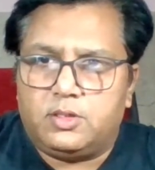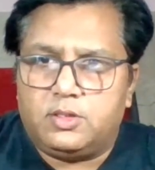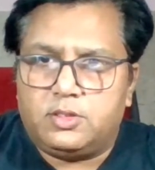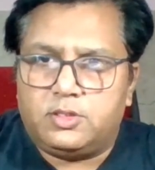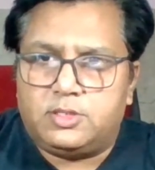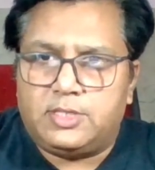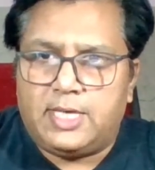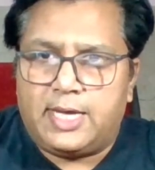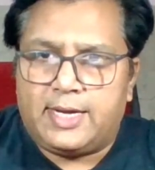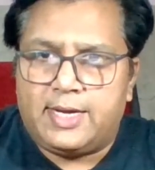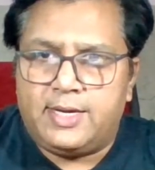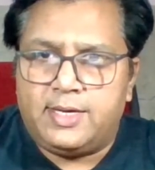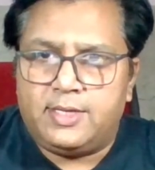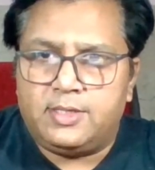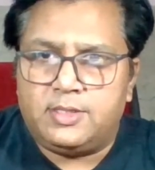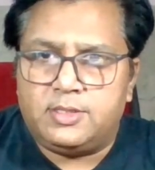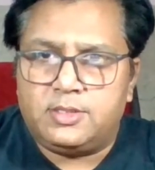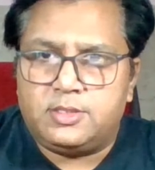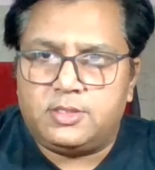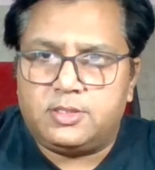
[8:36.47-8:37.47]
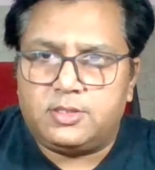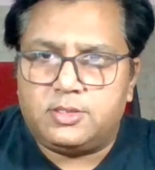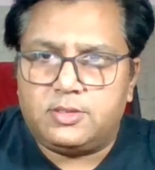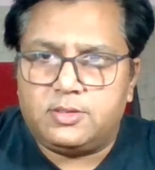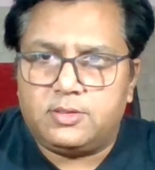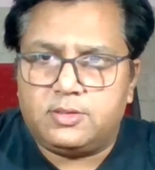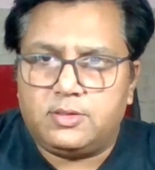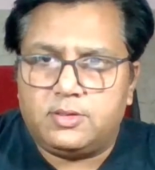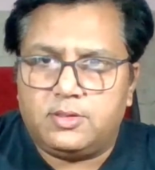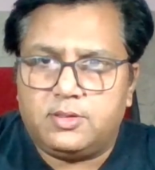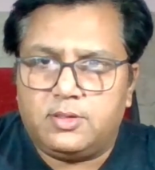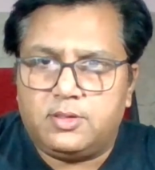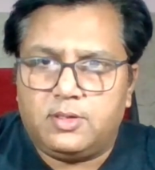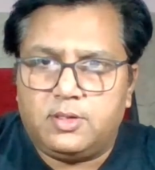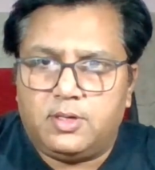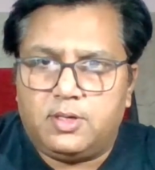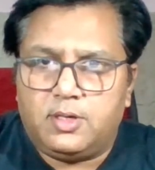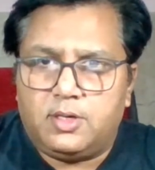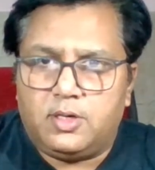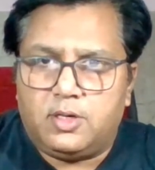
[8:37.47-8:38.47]
Second is
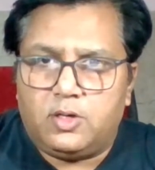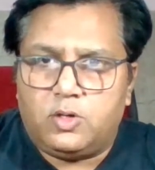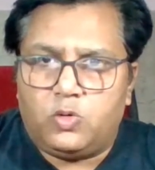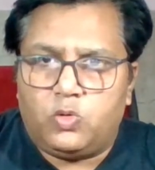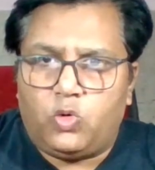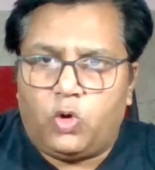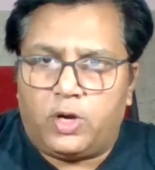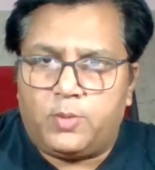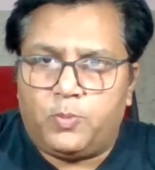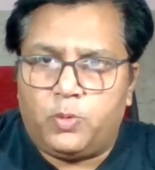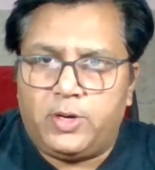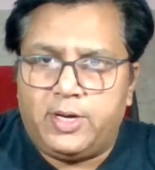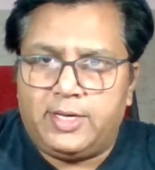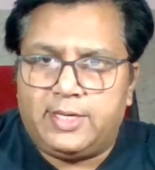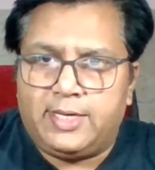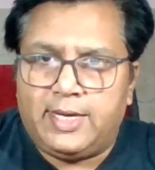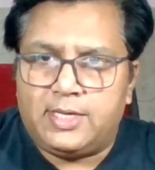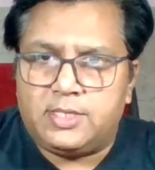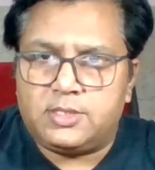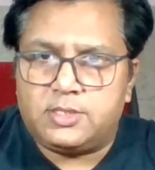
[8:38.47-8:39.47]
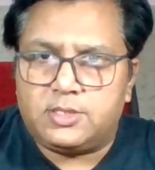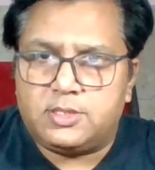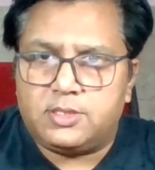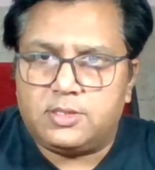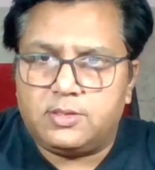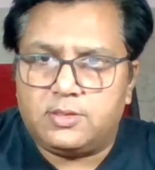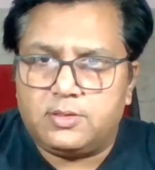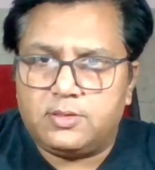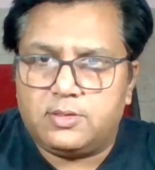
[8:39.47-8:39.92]
corporate tax.